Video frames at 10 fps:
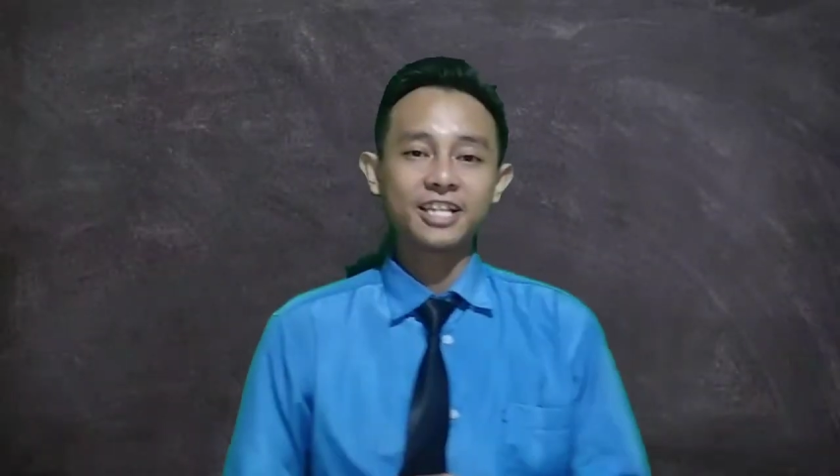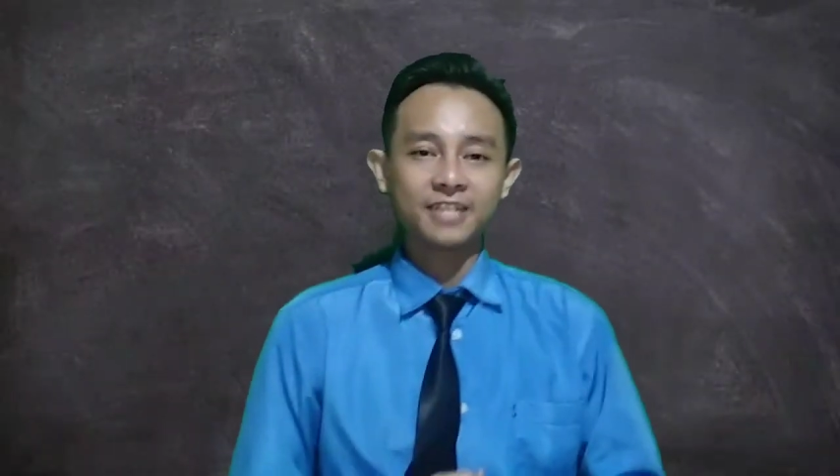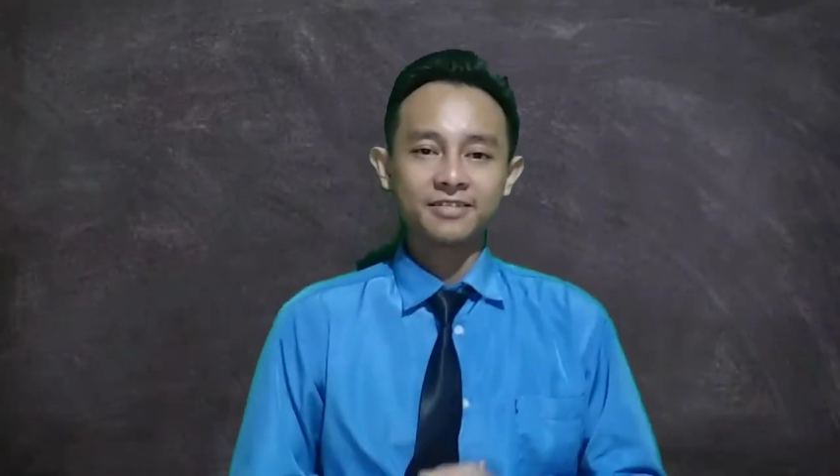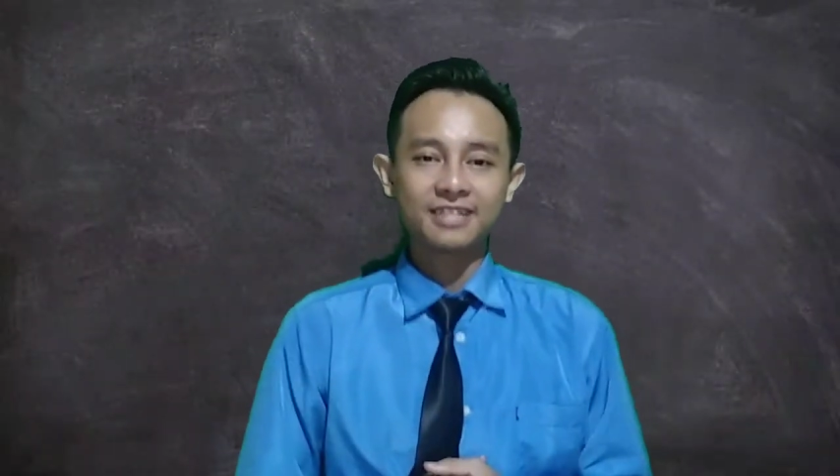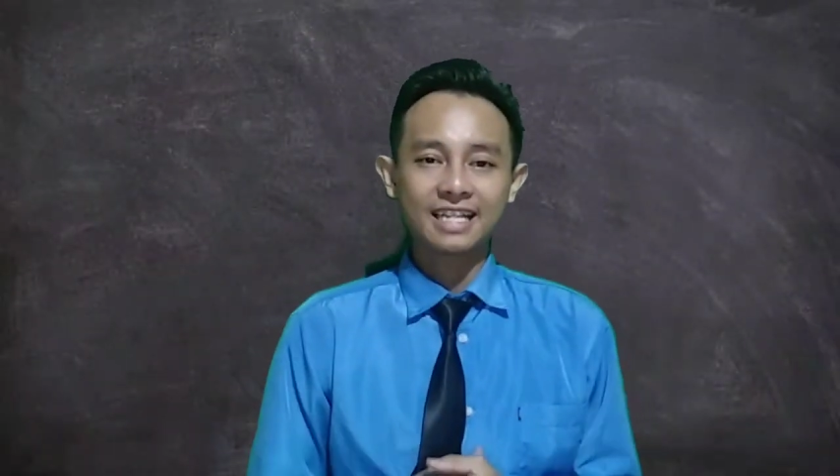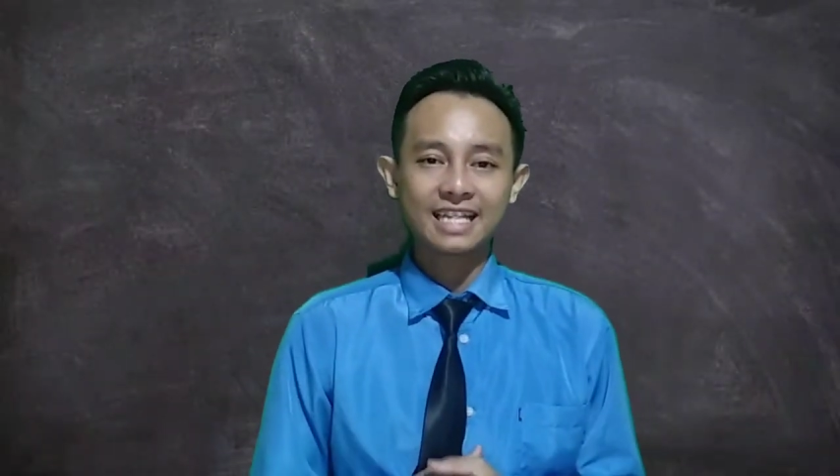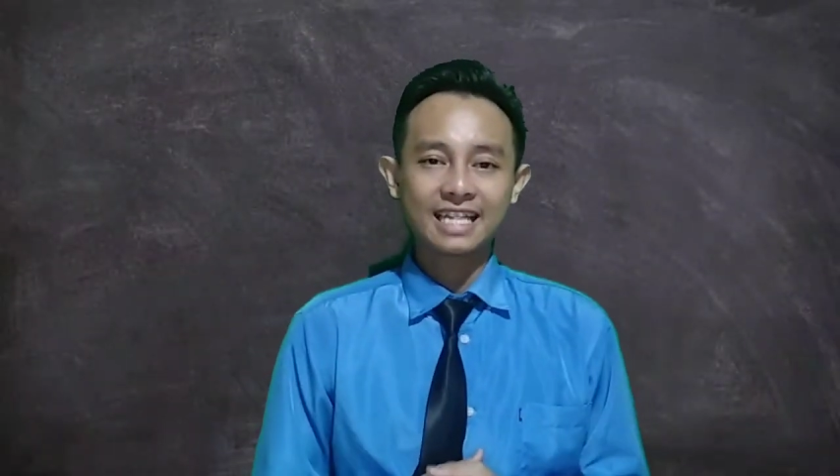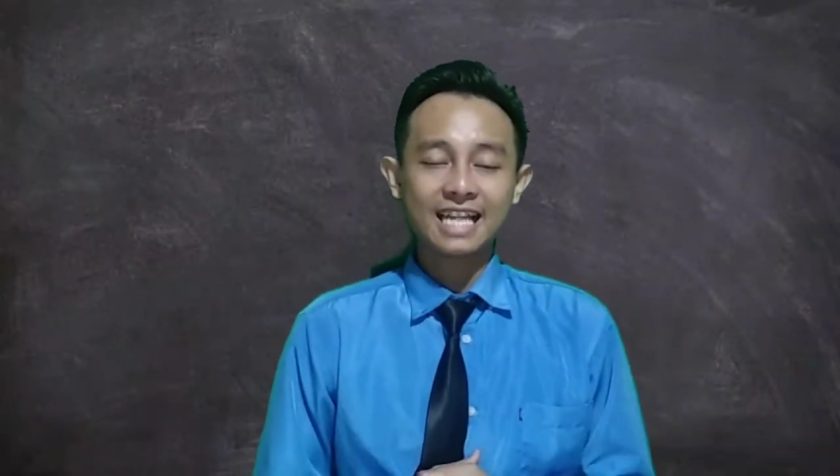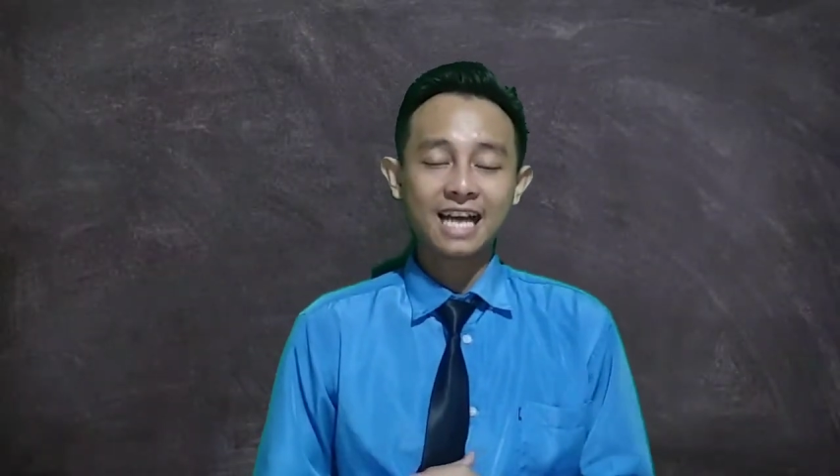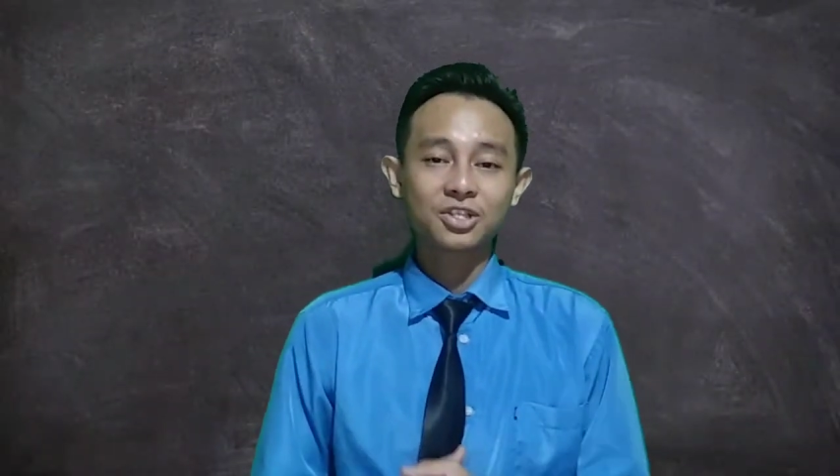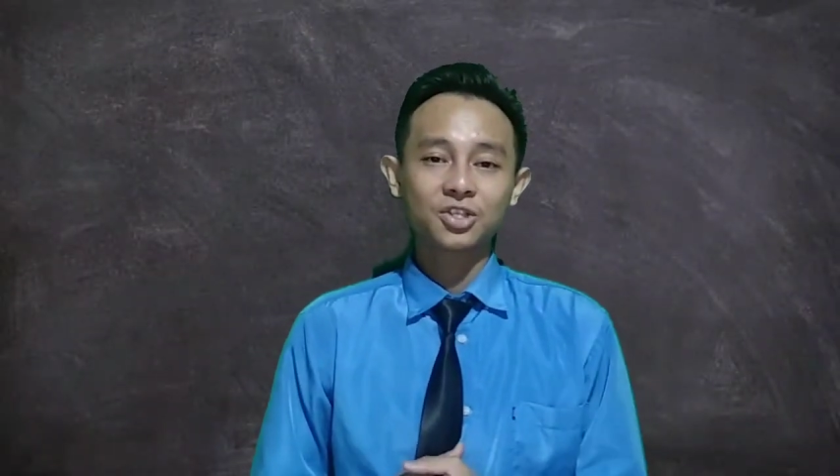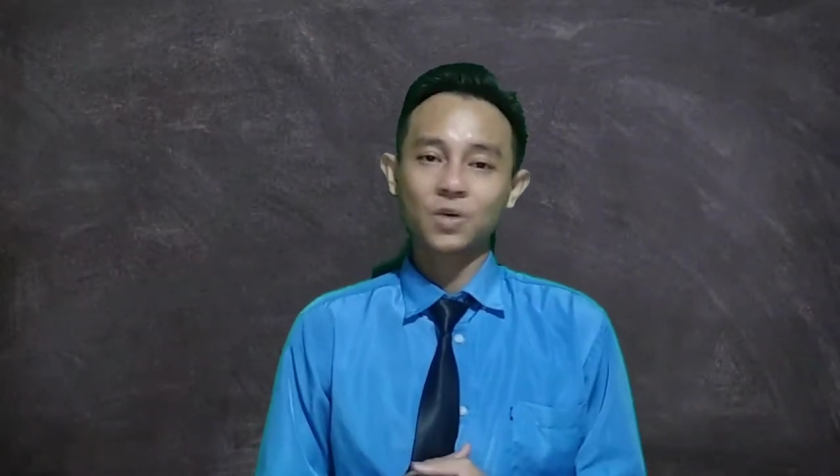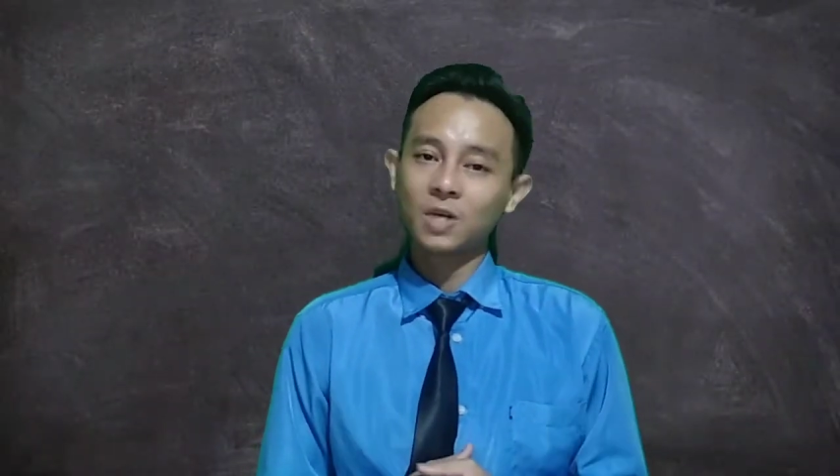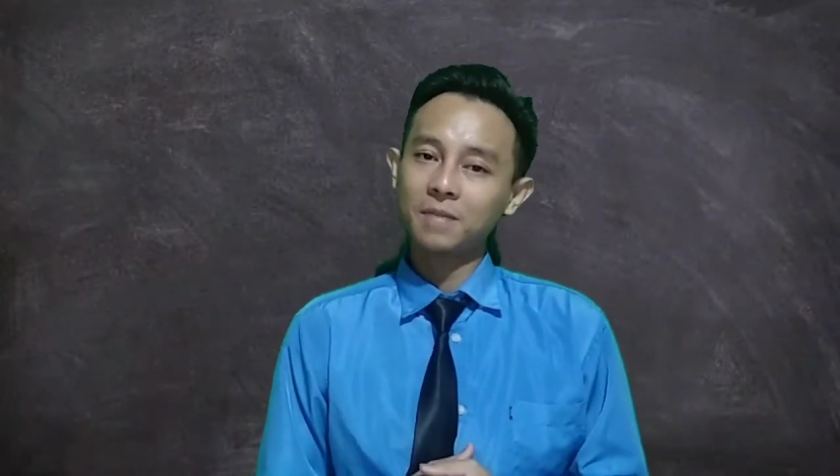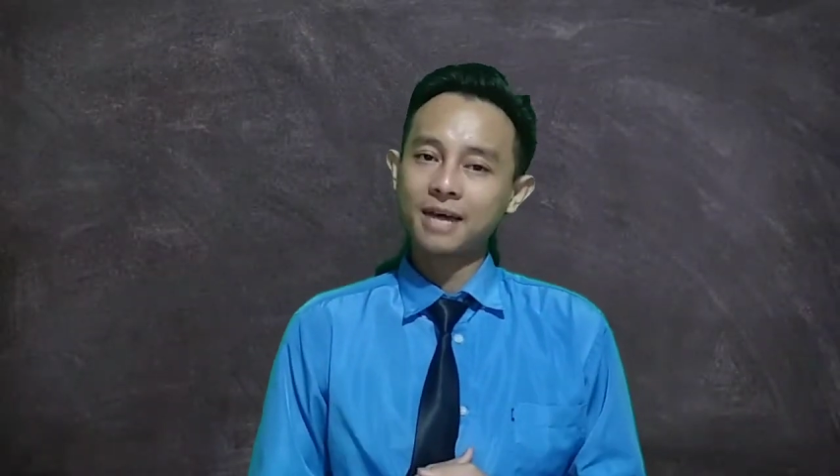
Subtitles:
then, that's all